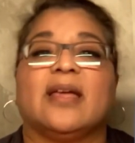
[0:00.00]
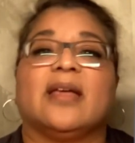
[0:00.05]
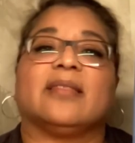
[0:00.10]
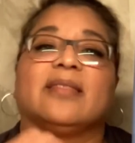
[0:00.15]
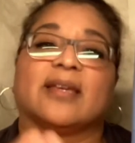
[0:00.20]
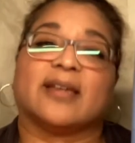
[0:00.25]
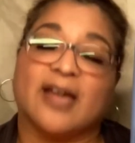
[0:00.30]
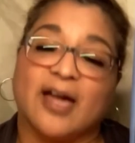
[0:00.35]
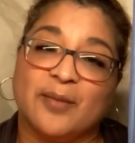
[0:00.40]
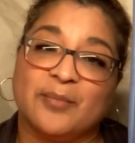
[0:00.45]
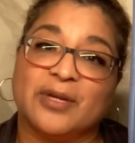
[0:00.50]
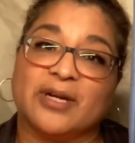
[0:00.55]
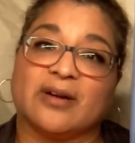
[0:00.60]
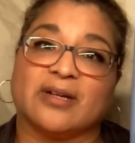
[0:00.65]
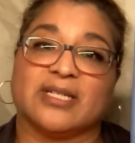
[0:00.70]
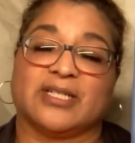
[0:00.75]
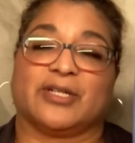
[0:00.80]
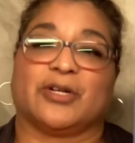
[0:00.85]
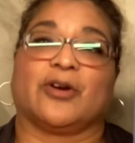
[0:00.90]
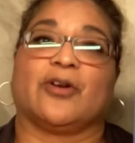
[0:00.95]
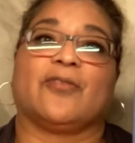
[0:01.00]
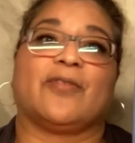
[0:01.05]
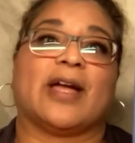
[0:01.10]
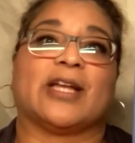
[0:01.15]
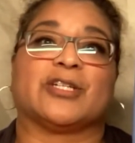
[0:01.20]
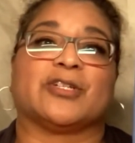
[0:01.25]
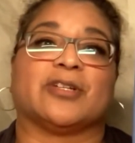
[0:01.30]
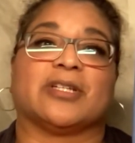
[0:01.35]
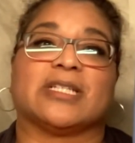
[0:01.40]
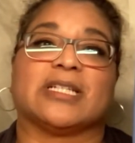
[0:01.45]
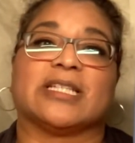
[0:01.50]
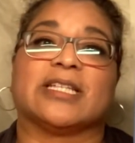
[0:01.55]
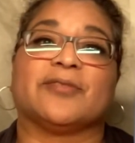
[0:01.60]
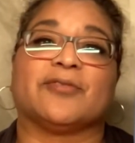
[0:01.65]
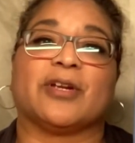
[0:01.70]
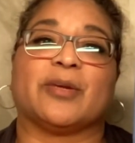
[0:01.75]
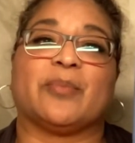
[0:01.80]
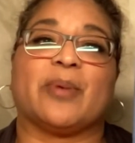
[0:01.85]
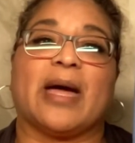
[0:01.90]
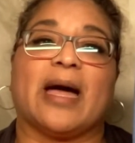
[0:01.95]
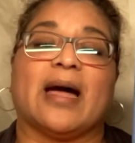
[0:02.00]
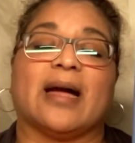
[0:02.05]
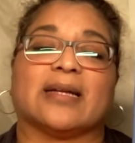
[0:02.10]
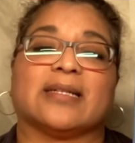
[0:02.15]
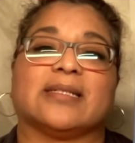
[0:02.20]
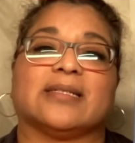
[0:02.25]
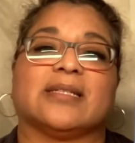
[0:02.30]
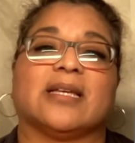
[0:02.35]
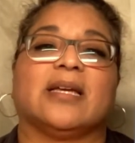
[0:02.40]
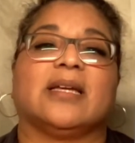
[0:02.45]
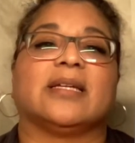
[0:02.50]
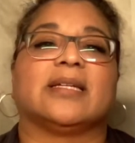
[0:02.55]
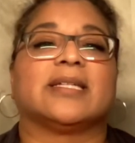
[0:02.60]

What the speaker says: that come in our sterile vaginal delivery packs